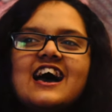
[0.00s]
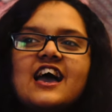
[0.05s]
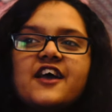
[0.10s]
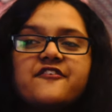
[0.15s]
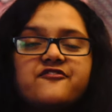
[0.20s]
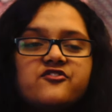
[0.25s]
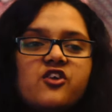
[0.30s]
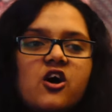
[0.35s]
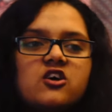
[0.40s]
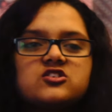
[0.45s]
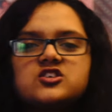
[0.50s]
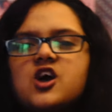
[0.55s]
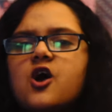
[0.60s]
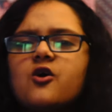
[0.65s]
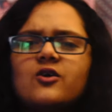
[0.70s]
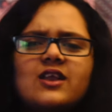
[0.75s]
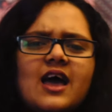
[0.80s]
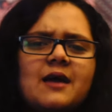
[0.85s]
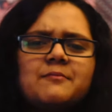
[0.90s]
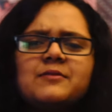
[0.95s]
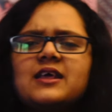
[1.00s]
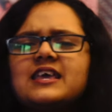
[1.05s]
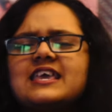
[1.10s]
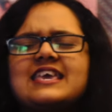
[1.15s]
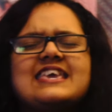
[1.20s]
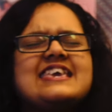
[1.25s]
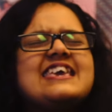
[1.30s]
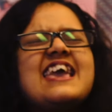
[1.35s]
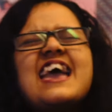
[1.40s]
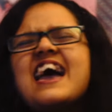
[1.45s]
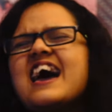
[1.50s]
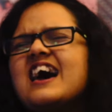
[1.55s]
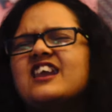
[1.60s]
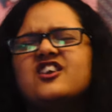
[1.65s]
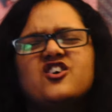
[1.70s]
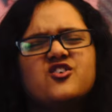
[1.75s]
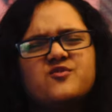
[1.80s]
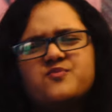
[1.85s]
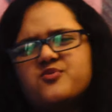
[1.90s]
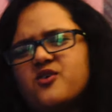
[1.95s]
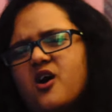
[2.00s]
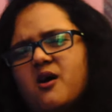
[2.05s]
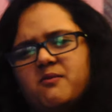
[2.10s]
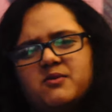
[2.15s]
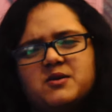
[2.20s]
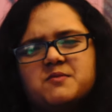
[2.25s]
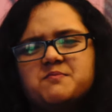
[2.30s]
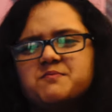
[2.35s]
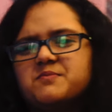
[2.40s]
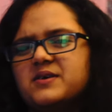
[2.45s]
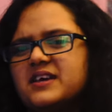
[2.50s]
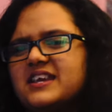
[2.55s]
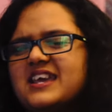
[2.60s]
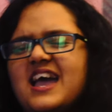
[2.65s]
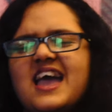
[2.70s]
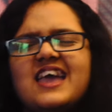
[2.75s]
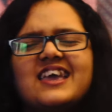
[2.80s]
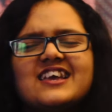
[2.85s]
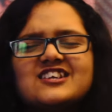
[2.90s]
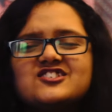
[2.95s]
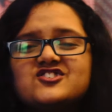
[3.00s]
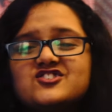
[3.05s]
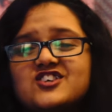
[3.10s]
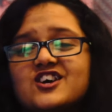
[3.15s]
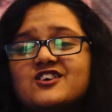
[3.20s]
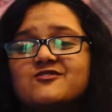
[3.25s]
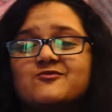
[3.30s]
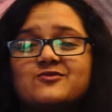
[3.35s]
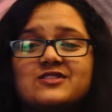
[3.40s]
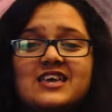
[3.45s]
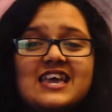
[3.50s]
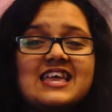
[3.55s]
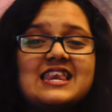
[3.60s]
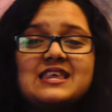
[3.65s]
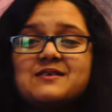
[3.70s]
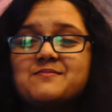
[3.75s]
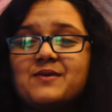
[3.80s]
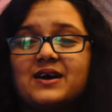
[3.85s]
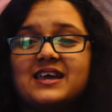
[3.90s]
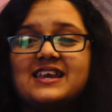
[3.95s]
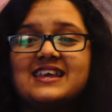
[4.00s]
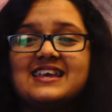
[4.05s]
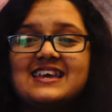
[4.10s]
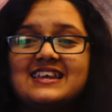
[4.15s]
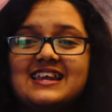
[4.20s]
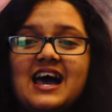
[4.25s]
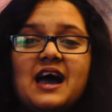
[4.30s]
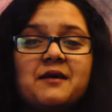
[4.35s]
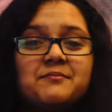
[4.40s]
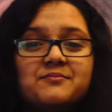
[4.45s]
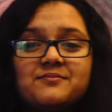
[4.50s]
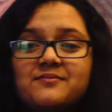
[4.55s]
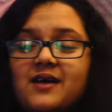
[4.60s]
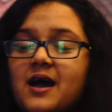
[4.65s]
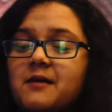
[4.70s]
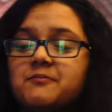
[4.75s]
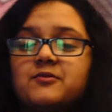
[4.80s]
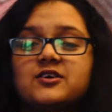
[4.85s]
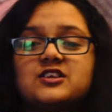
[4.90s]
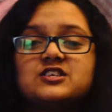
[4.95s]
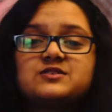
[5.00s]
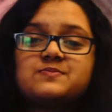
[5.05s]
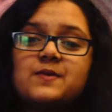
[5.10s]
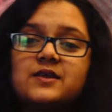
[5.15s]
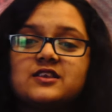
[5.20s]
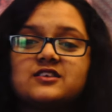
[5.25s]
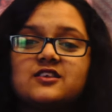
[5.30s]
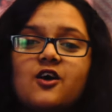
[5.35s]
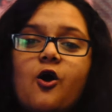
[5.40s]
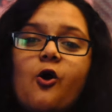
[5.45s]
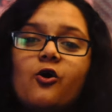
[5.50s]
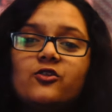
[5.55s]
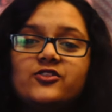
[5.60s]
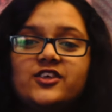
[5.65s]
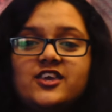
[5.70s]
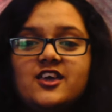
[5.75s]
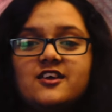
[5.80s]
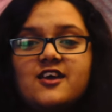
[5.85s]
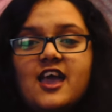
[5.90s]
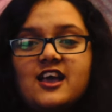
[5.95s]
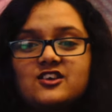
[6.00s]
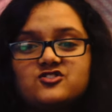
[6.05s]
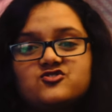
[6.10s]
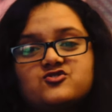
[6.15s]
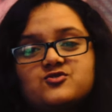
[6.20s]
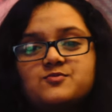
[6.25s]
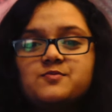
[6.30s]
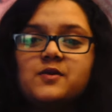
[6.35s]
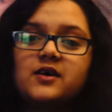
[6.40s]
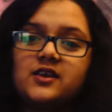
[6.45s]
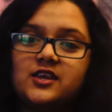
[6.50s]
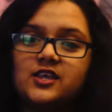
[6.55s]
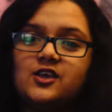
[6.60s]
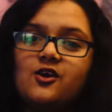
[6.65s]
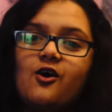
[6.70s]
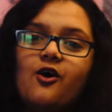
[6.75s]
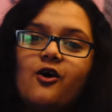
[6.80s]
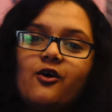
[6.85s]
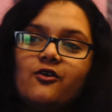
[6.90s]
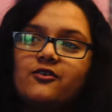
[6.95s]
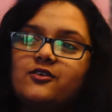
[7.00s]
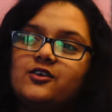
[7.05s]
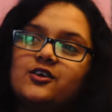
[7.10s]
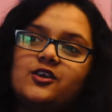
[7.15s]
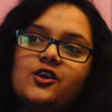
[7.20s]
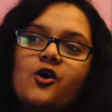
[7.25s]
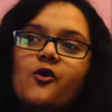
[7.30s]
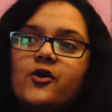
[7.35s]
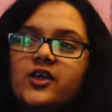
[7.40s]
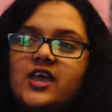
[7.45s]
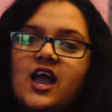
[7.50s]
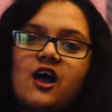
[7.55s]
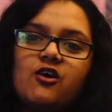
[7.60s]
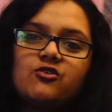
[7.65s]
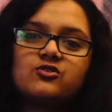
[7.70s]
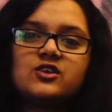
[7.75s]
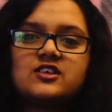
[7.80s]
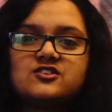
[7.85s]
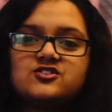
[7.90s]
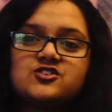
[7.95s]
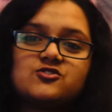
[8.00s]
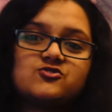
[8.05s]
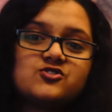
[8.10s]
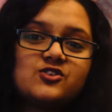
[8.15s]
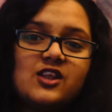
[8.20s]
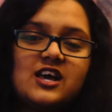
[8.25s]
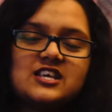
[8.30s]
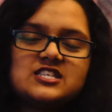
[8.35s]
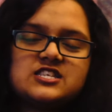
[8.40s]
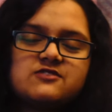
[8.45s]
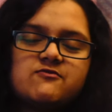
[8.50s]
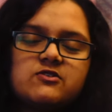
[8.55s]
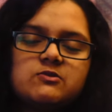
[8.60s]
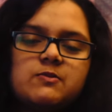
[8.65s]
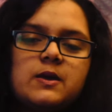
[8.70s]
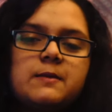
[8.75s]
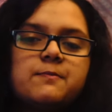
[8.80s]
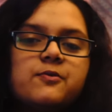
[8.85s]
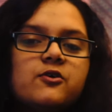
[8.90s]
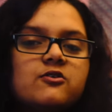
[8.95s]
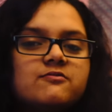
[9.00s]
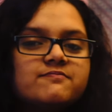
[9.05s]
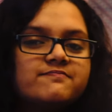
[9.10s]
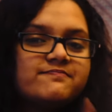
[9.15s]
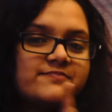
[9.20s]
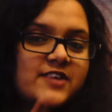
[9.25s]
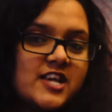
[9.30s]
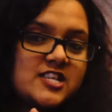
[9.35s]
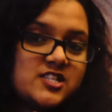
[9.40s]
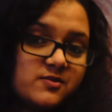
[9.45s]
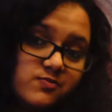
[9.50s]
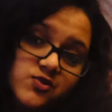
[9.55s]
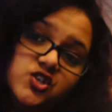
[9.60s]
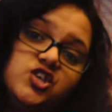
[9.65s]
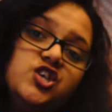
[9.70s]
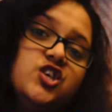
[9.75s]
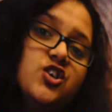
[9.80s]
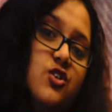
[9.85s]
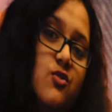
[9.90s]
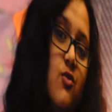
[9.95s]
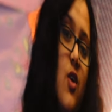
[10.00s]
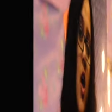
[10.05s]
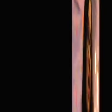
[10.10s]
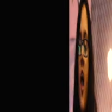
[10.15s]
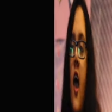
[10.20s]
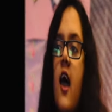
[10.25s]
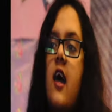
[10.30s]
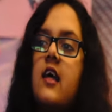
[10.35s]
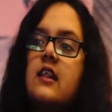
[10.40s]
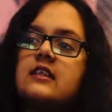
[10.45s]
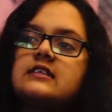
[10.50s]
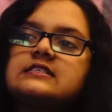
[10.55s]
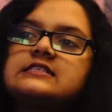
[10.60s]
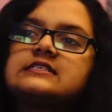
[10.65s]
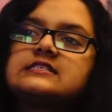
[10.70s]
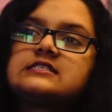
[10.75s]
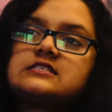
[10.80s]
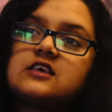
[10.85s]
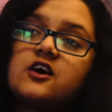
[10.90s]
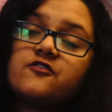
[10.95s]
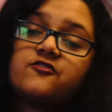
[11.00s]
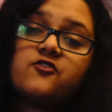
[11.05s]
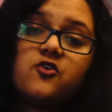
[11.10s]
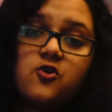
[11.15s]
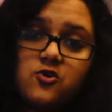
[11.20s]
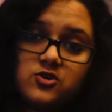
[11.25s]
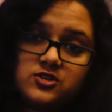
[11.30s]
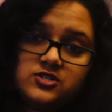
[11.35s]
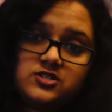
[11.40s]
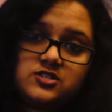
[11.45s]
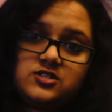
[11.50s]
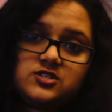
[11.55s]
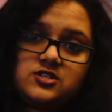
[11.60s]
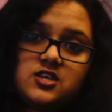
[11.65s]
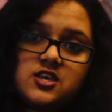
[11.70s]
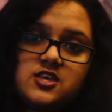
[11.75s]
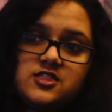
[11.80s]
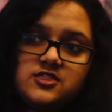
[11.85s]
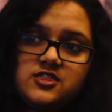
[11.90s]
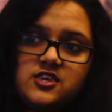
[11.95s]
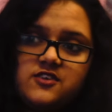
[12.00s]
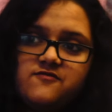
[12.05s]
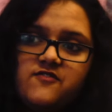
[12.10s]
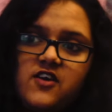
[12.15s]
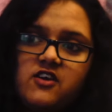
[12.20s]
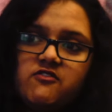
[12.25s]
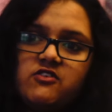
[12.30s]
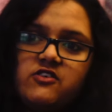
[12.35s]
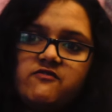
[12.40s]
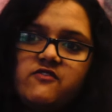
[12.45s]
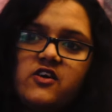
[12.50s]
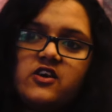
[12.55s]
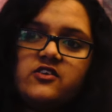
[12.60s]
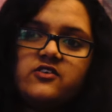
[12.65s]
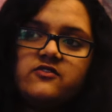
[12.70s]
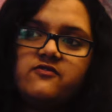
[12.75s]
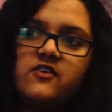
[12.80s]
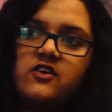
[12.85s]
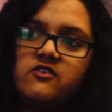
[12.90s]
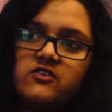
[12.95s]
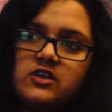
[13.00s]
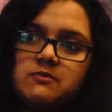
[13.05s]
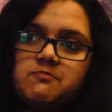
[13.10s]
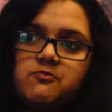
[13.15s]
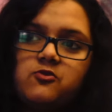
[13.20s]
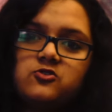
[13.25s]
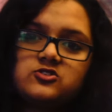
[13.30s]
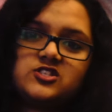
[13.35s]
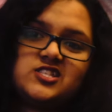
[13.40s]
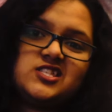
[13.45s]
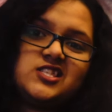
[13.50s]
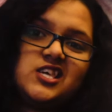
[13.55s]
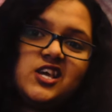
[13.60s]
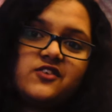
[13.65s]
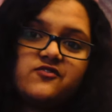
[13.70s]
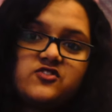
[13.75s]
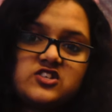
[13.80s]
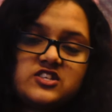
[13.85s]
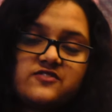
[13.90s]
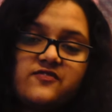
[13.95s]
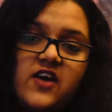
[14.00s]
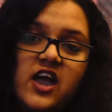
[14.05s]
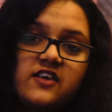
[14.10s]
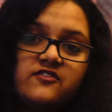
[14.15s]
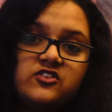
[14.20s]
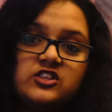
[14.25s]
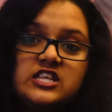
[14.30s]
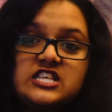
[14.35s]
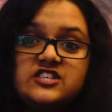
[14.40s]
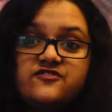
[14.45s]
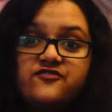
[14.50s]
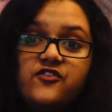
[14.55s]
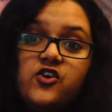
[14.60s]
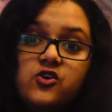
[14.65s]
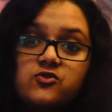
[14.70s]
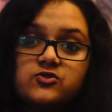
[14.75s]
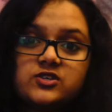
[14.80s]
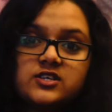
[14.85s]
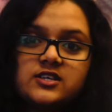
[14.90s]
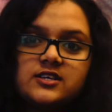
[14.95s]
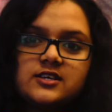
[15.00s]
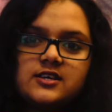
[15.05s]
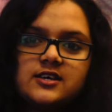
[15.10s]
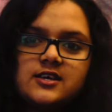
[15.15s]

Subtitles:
If not, oh, I'm like, yeah, no problem, but yeah, I can share it with anybody, and I'm gonna spend all the extra money on going out and socializing with people. It's up to you. And of course, the very, very, very important thing for survival is food.